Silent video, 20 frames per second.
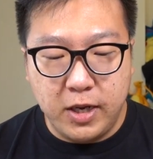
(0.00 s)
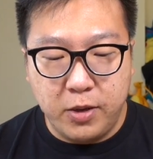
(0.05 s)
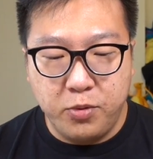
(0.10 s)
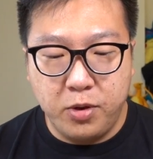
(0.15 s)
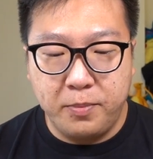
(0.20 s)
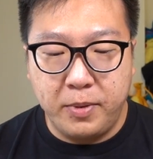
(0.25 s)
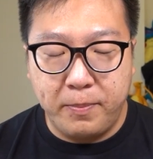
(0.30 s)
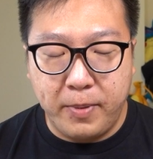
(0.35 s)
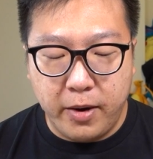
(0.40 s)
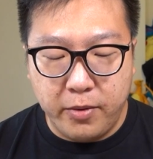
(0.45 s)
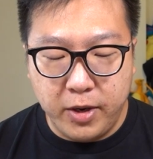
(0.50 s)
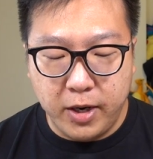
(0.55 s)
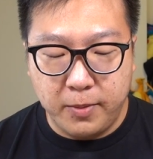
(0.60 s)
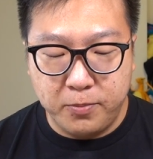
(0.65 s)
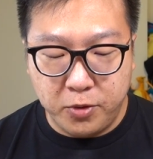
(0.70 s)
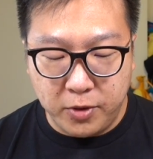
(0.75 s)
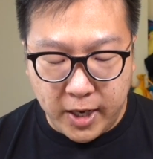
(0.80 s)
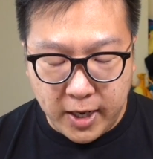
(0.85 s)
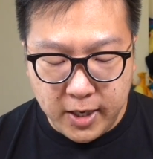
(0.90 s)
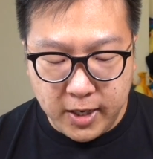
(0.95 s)
that we'll be powering
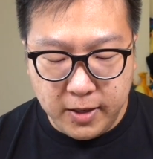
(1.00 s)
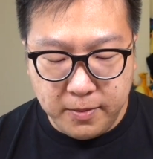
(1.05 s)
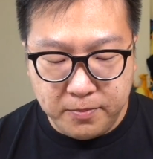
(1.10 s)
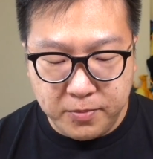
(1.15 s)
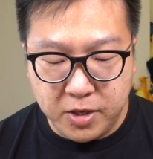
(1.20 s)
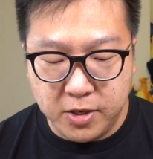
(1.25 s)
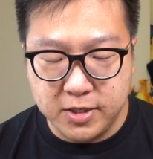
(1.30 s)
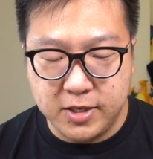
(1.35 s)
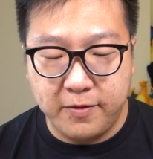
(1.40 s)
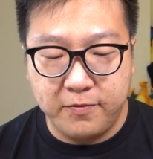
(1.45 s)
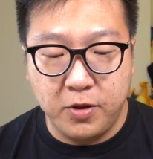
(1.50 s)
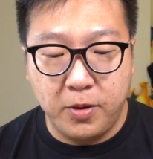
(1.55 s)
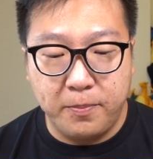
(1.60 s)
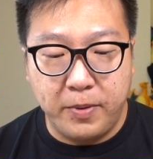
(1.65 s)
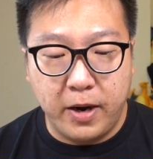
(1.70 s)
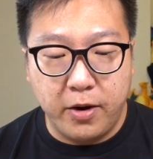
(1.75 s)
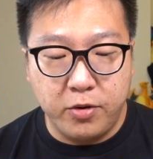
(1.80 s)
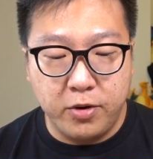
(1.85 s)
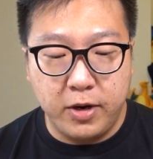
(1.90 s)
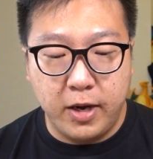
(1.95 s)
up together because I've not
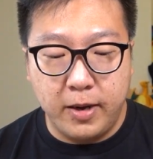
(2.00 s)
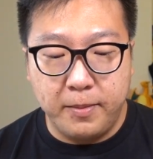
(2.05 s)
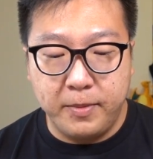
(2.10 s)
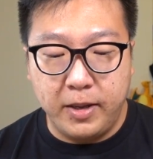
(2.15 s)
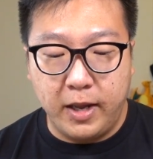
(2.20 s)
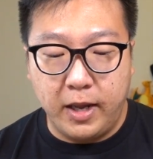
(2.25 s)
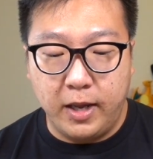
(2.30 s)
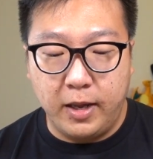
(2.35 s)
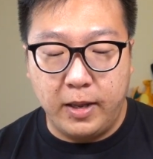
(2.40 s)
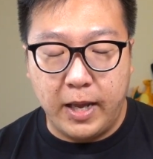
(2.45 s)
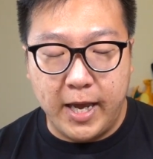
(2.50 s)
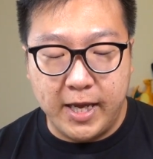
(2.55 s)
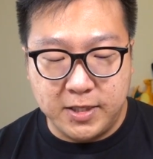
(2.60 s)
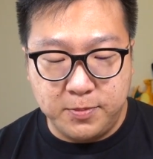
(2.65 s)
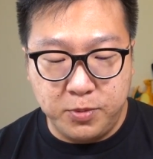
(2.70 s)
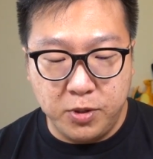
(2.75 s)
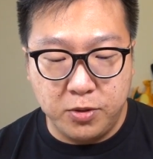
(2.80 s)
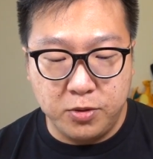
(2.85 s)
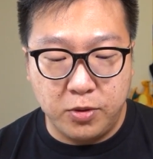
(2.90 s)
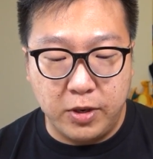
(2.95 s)
powered up a
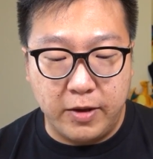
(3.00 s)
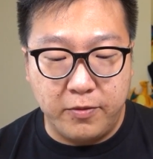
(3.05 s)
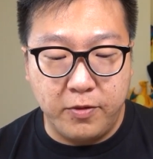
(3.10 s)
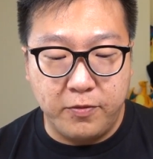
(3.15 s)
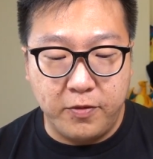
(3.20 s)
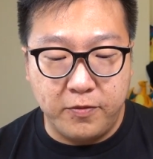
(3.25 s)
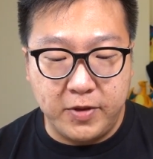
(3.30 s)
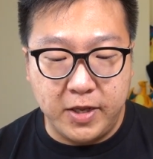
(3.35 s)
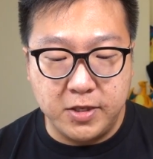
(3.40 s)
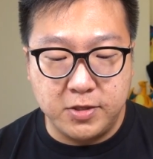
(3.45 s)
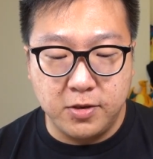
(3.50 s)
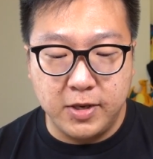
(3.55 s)
Espeon to level 50.